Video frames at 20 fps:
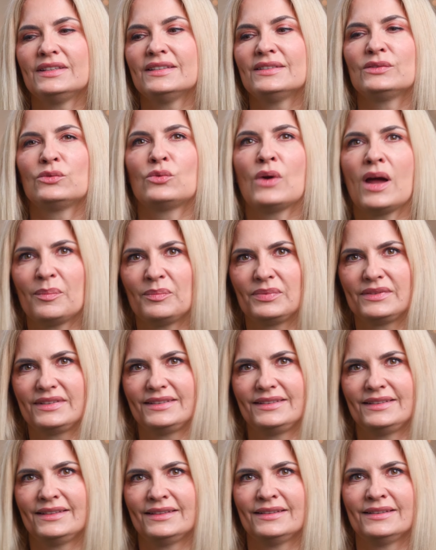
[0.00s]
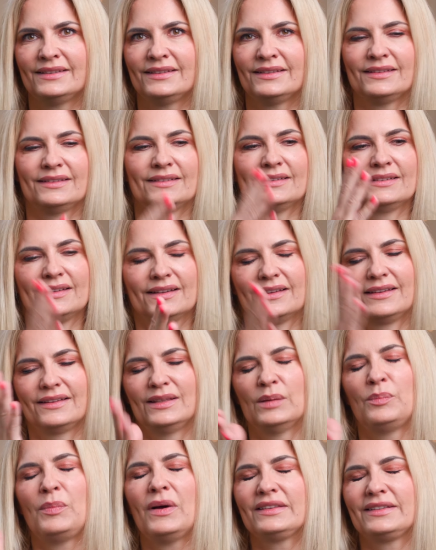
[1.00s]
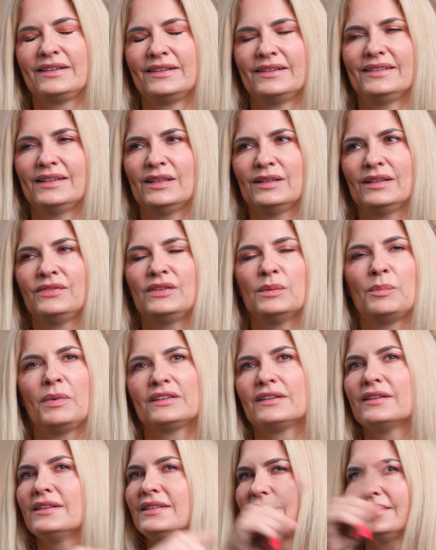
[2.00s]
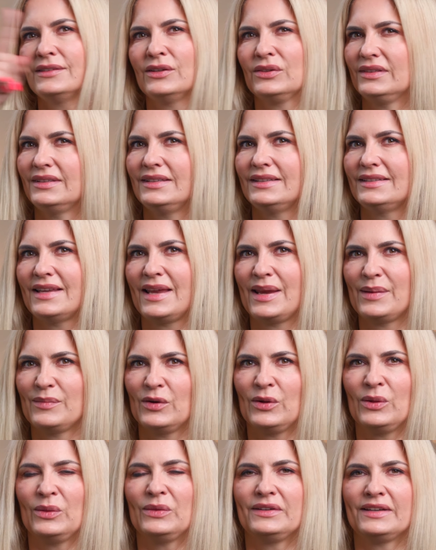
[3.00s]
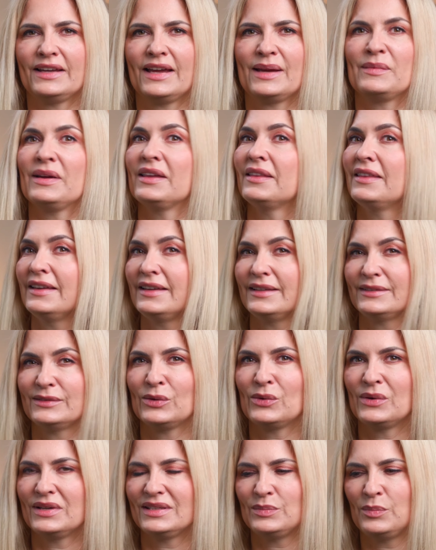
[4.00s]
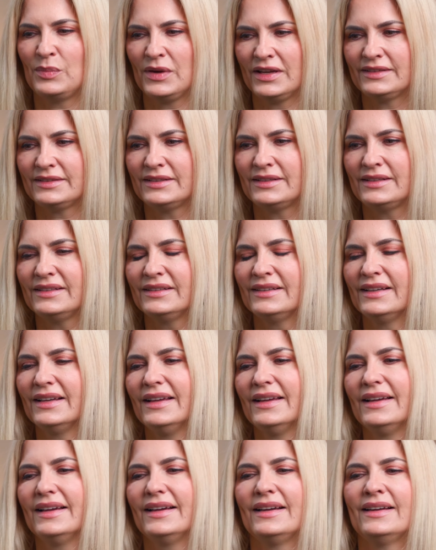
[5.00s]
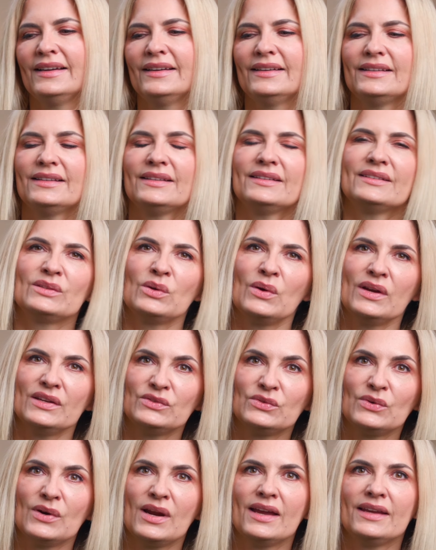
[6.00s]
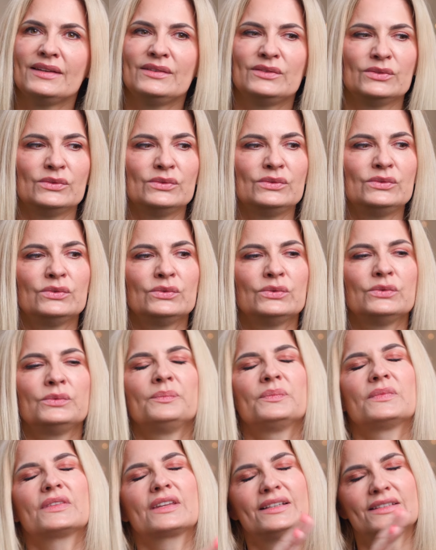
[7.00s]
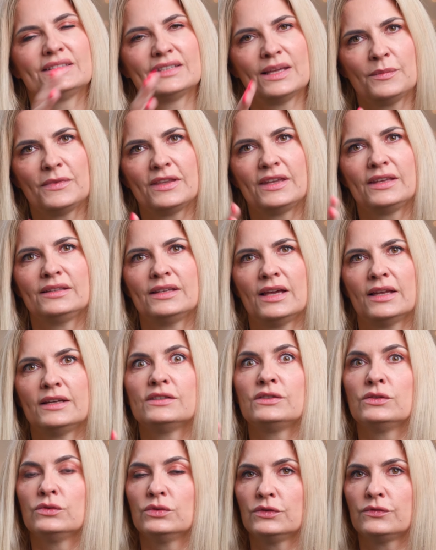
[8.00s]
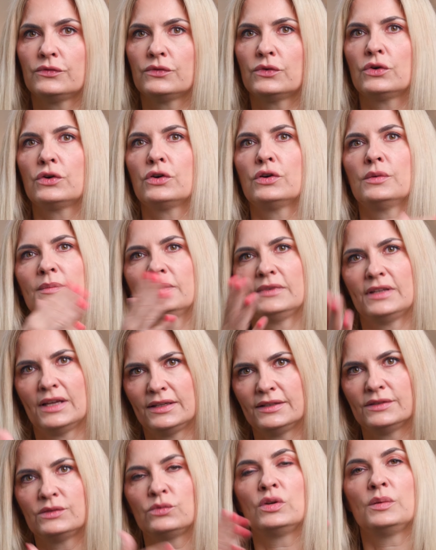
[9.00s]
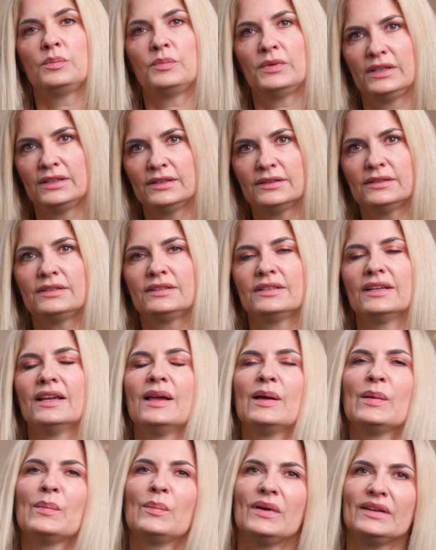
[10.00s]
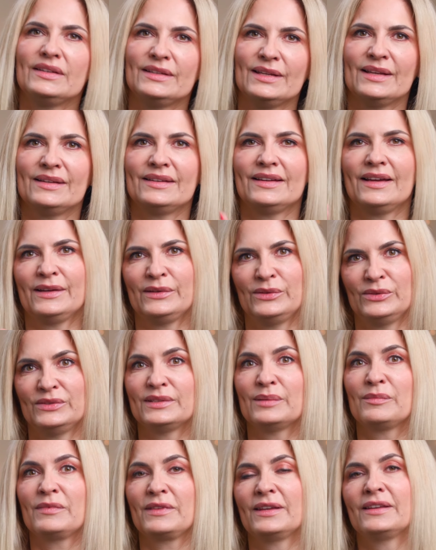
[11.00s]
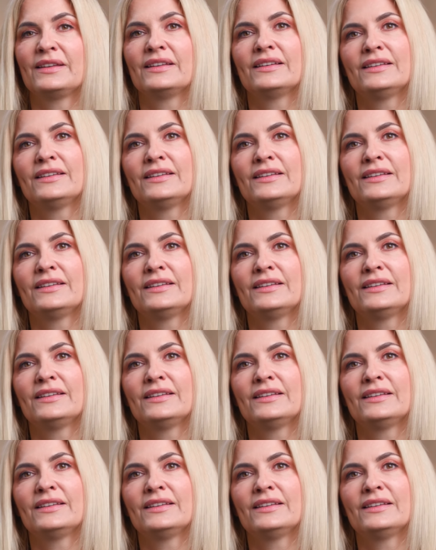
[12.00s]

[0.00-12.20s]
disrupt the pattern, if the pattern is not the same all the time, I think it's always better. So I try to do something that is uniform, that is repeated, but then I do something